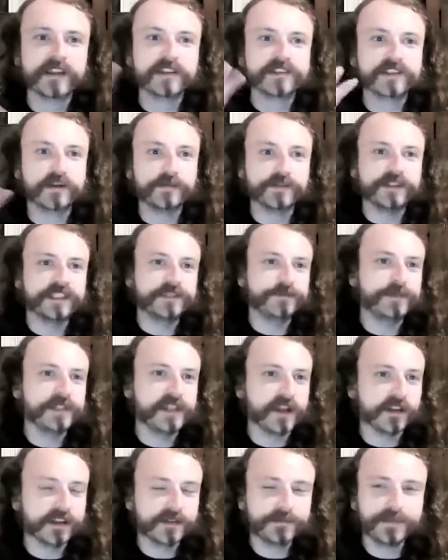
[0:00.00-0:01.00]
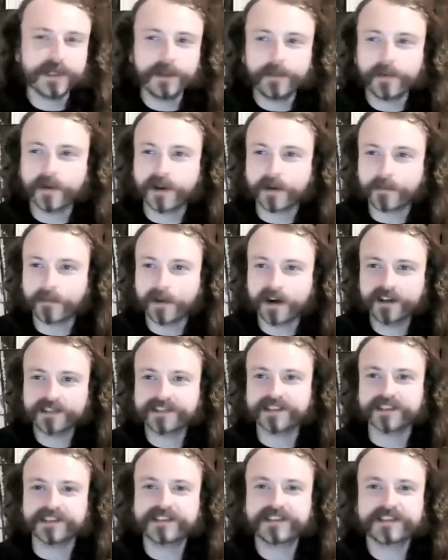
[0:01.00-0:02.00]
some of these BLM people are
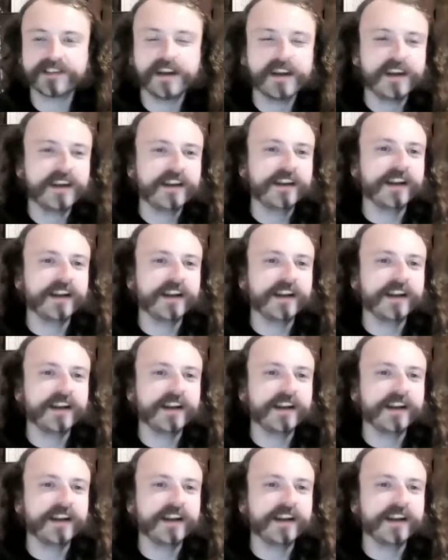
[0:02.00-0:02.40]
Marxists.